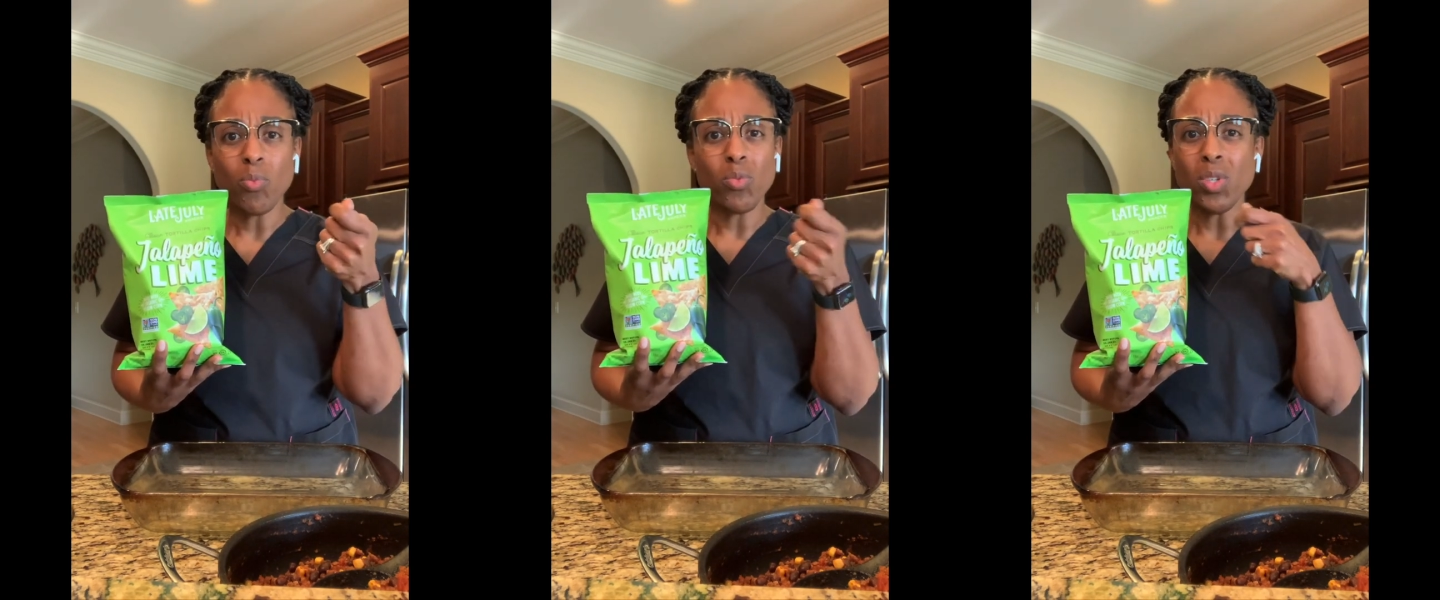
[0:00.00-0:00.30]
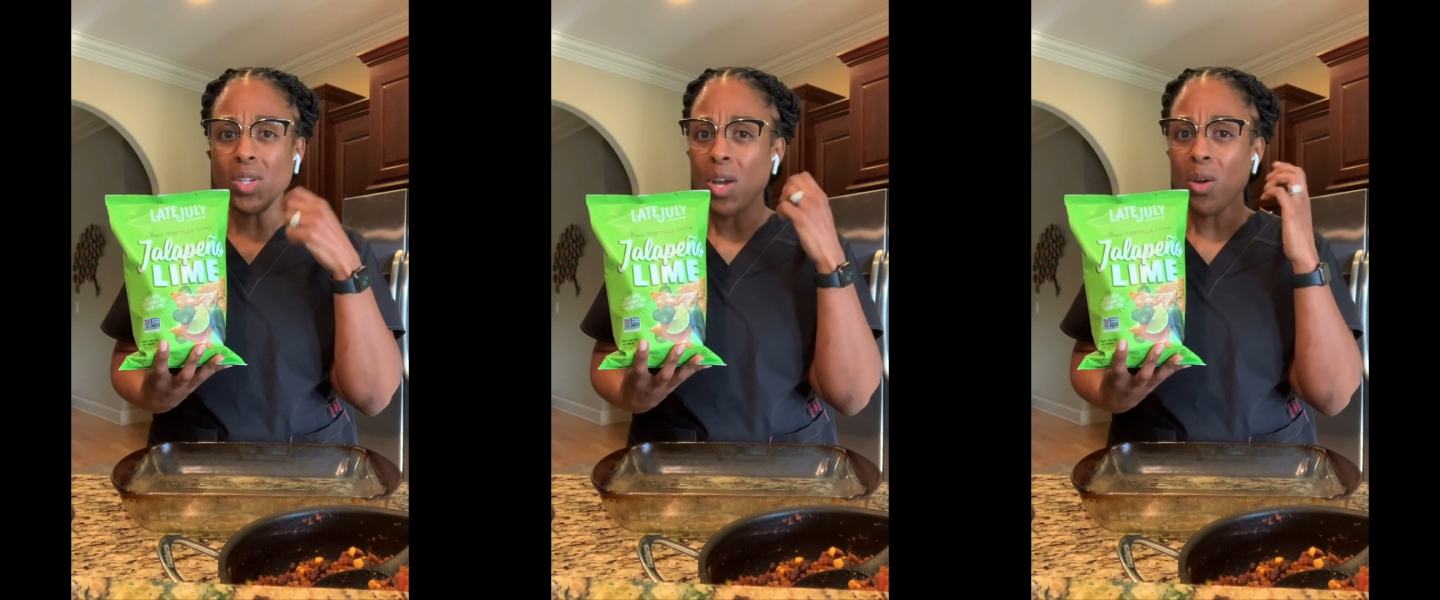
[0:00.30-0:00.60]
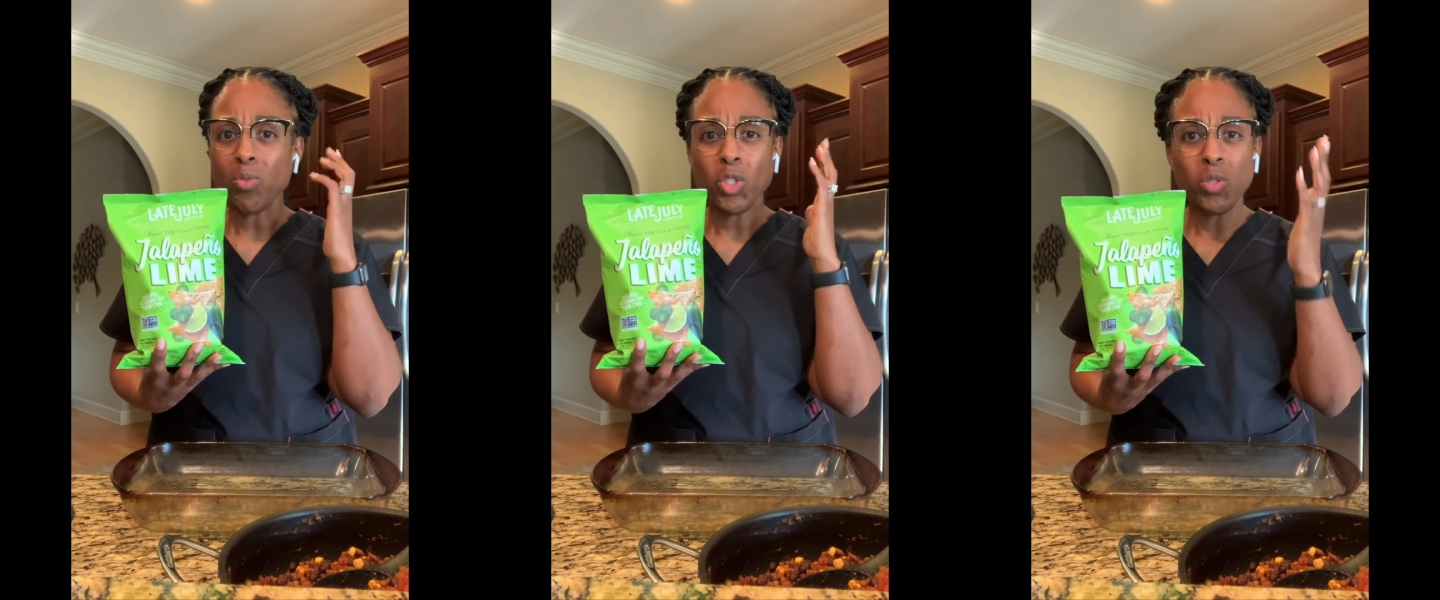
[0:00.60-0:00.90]
you
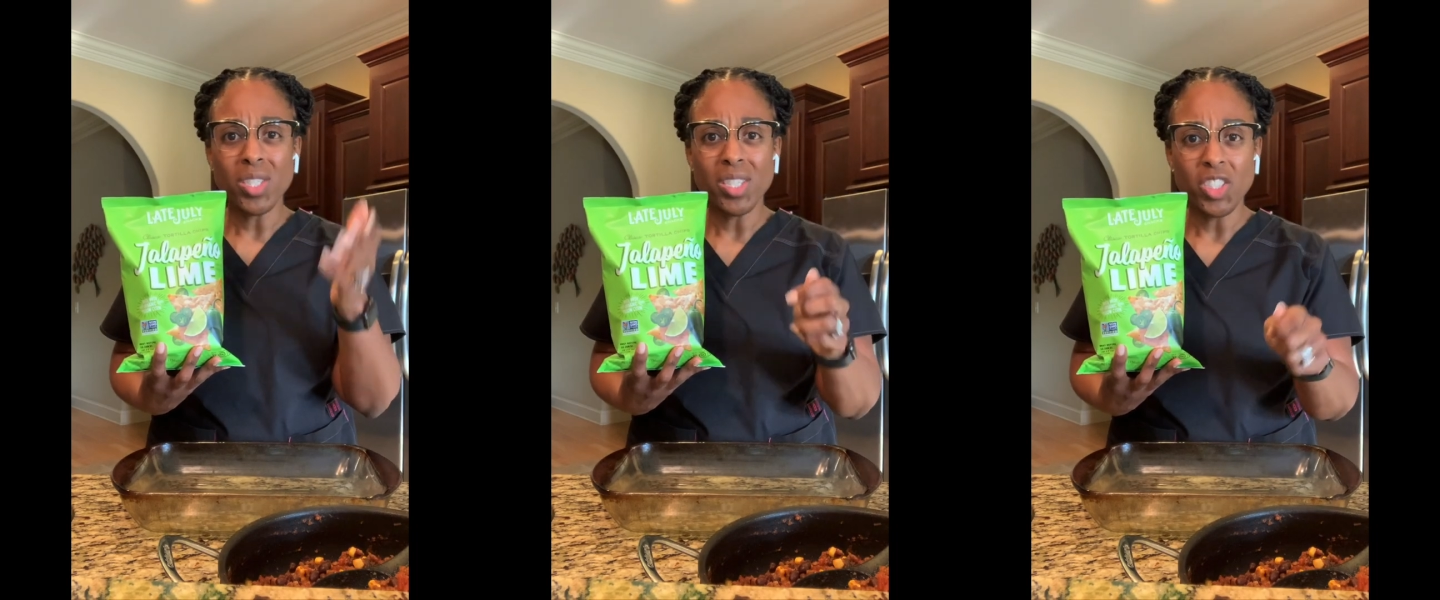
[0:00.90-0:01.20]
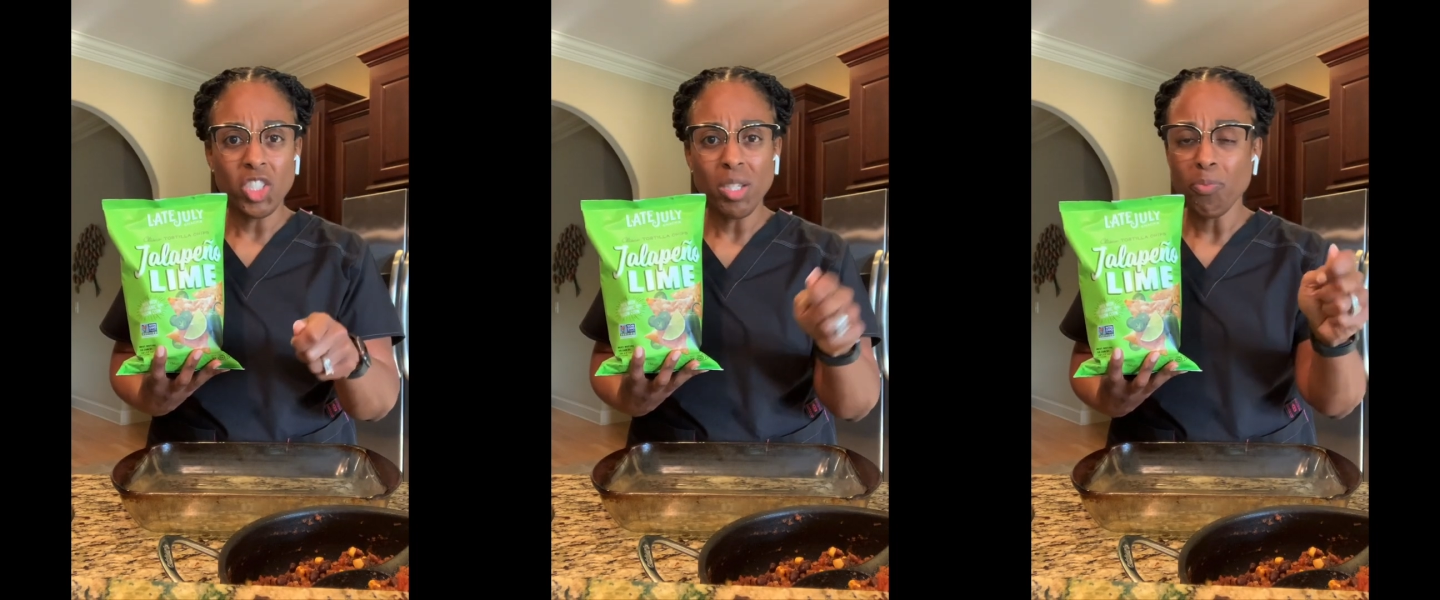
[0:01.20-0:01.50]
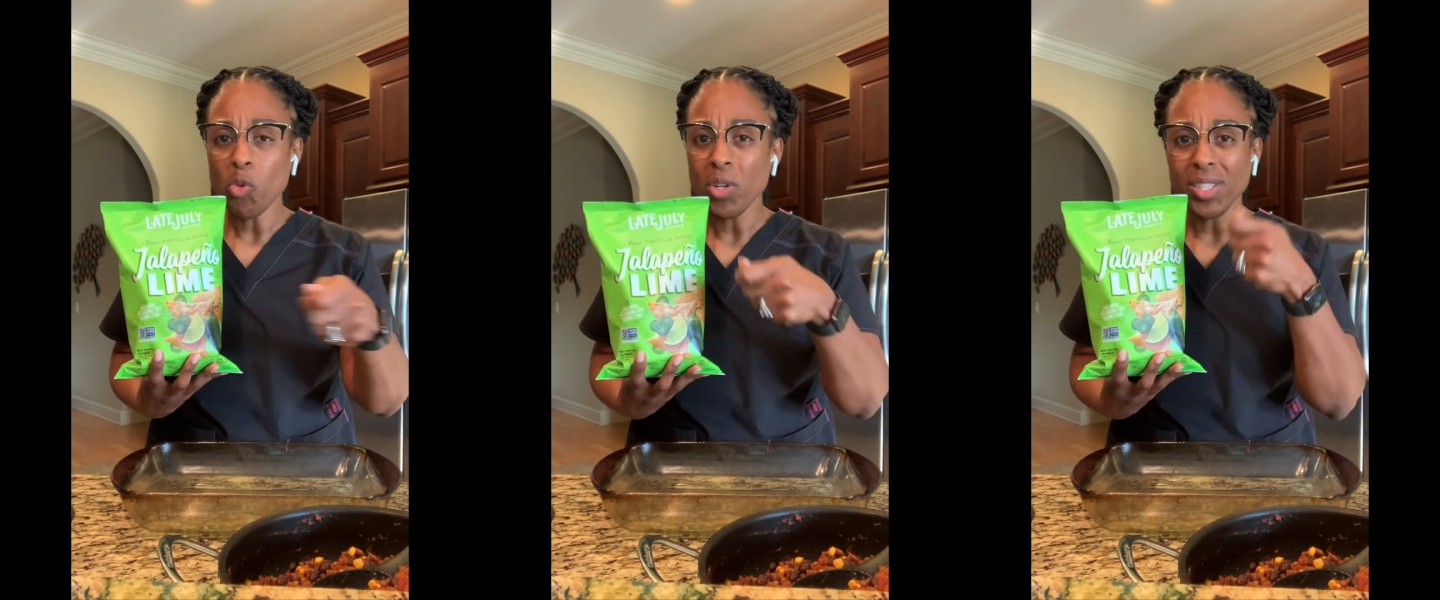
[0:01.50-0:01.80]
know, use as a chip for a